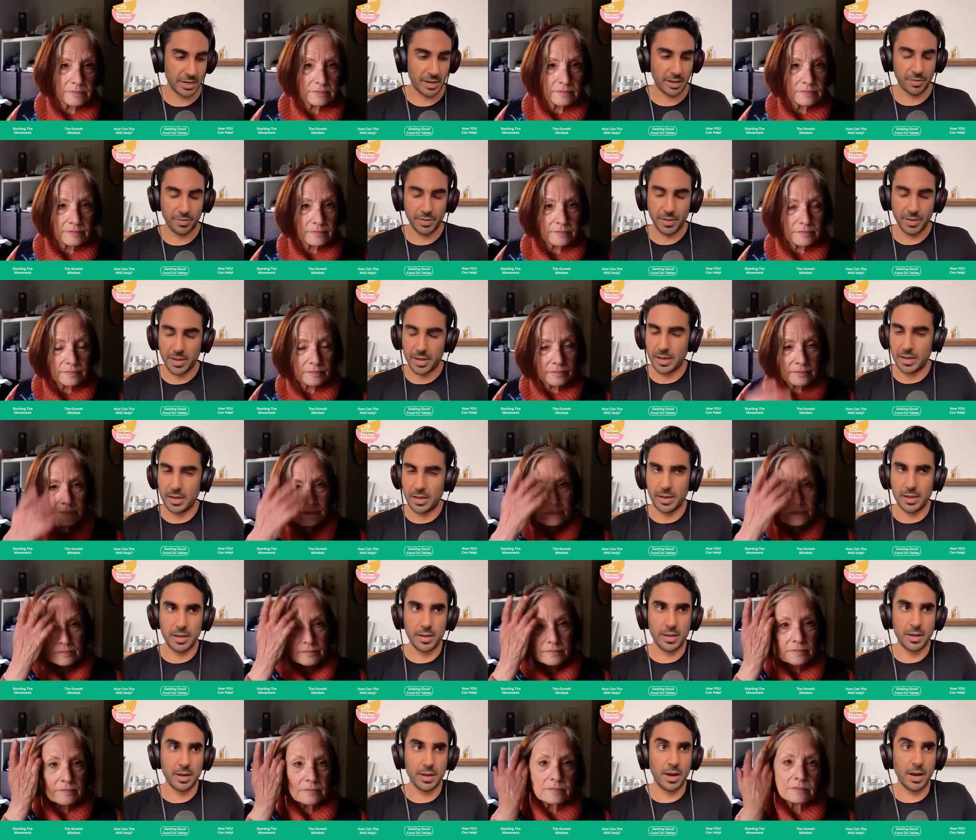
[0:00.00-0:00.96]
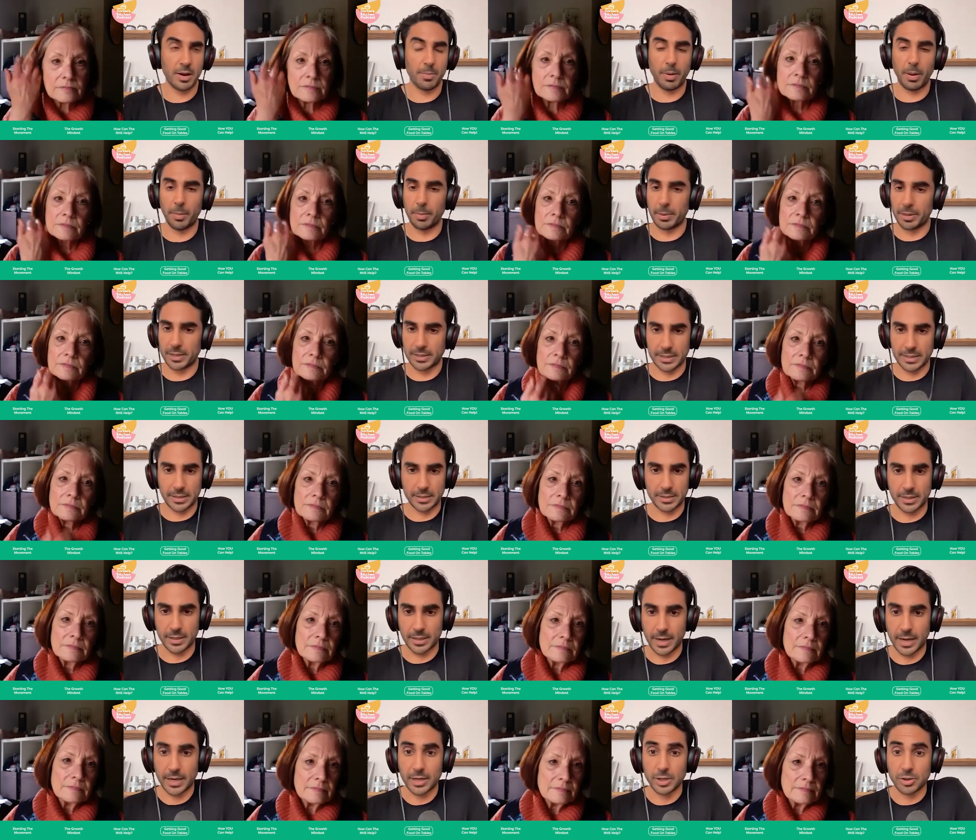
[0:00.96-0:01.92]
Speaker 1: at the public sector
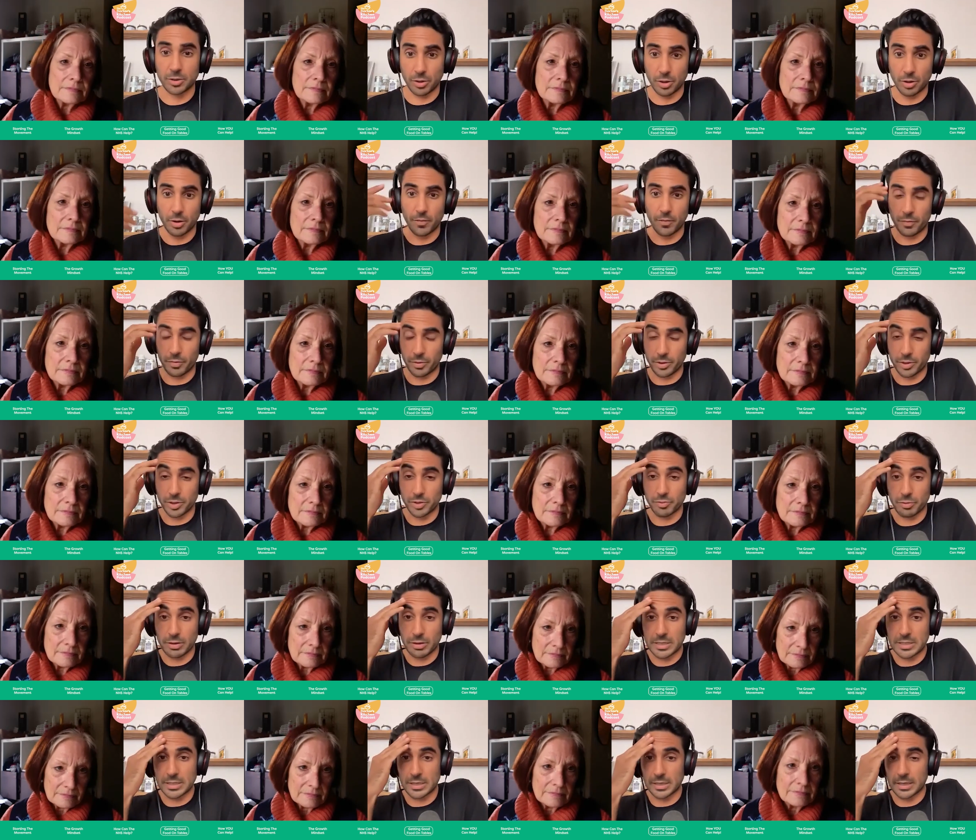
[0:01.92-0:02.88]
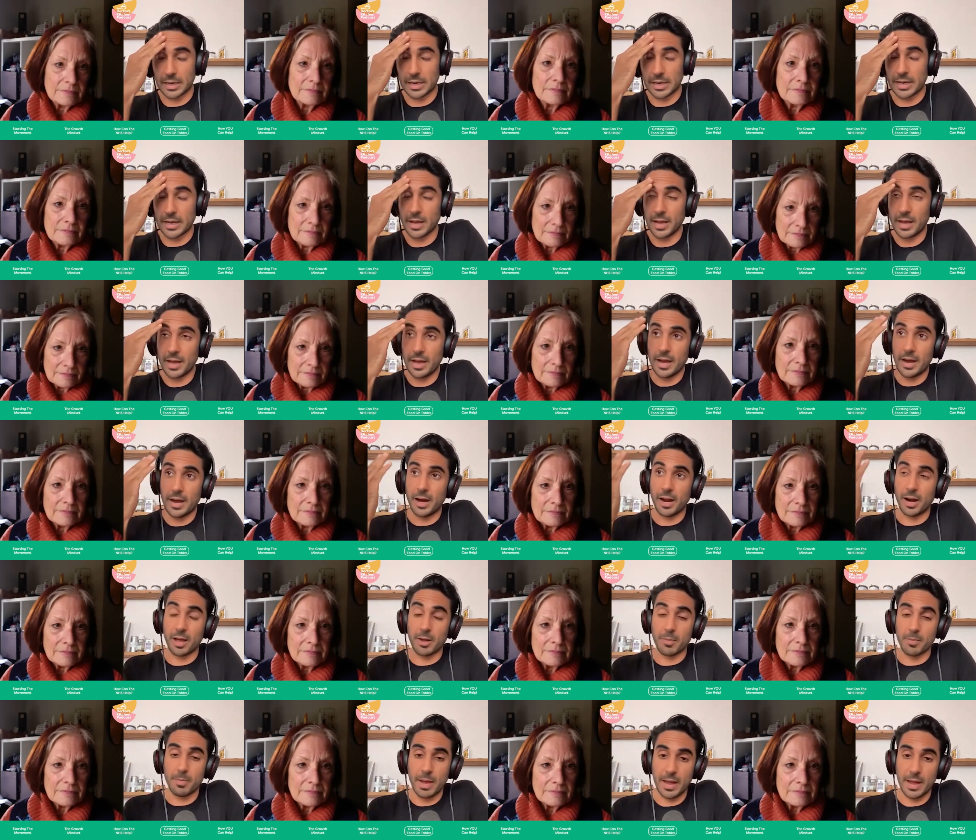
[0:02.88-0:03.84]
catering conference recently, and I
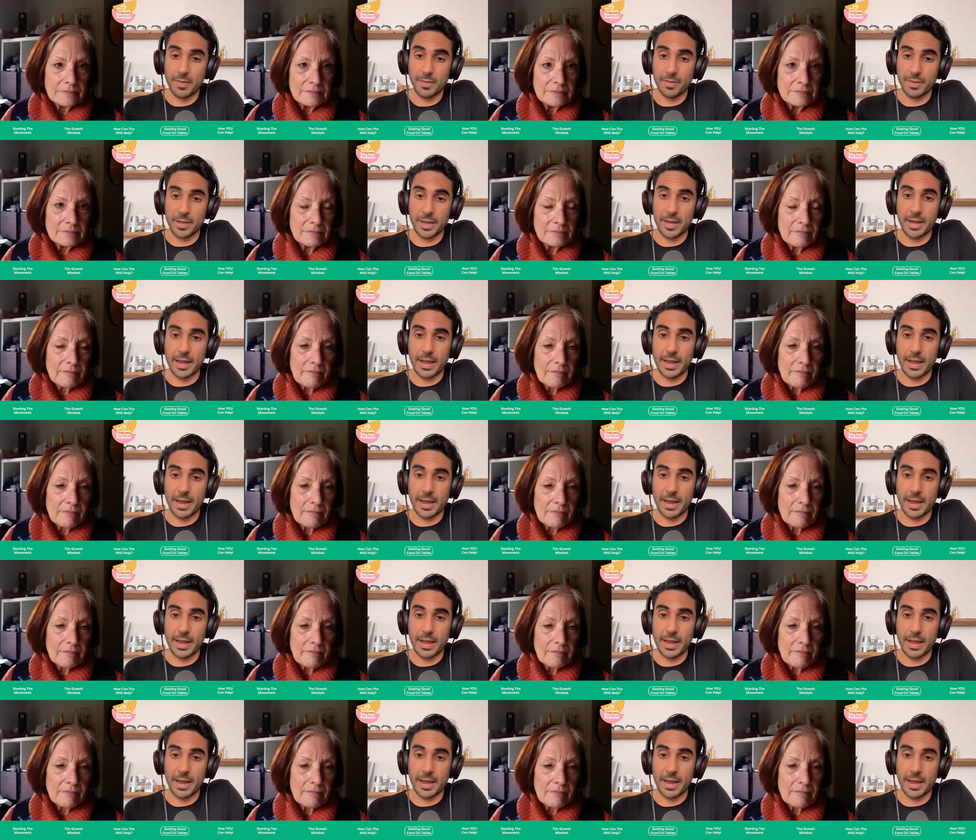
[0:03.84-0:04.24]
met the